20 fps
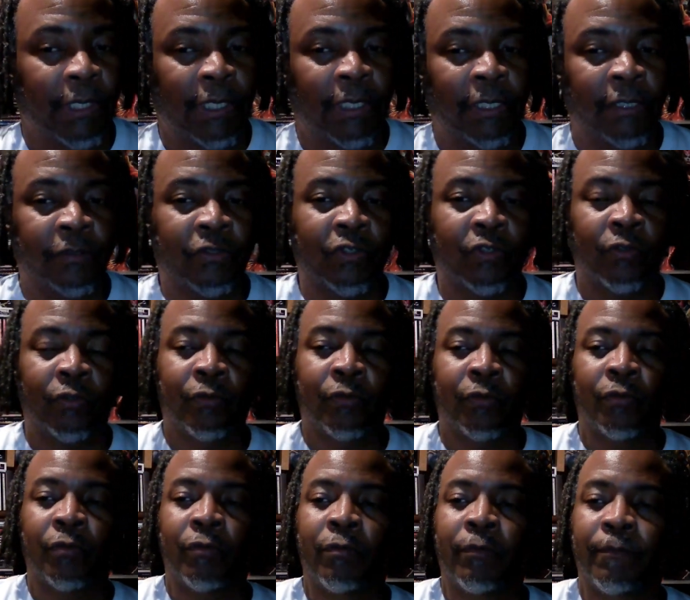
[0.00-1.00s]

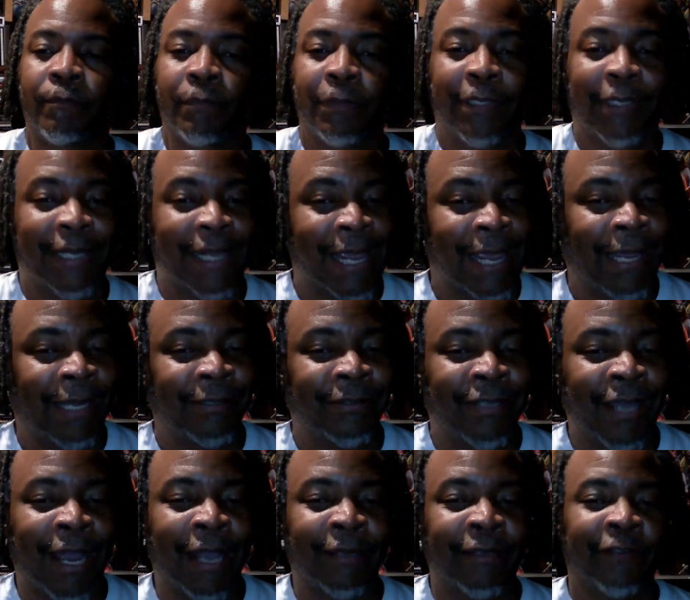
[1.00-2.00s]
into Kang
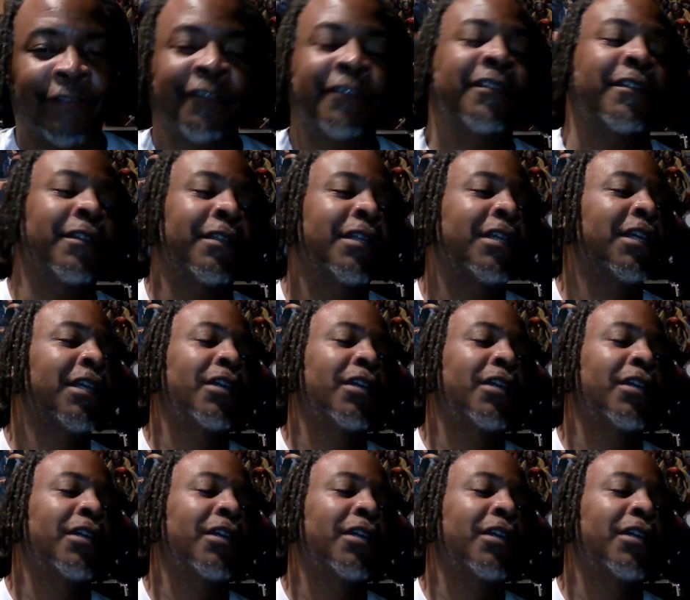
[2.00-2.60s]
Dynasty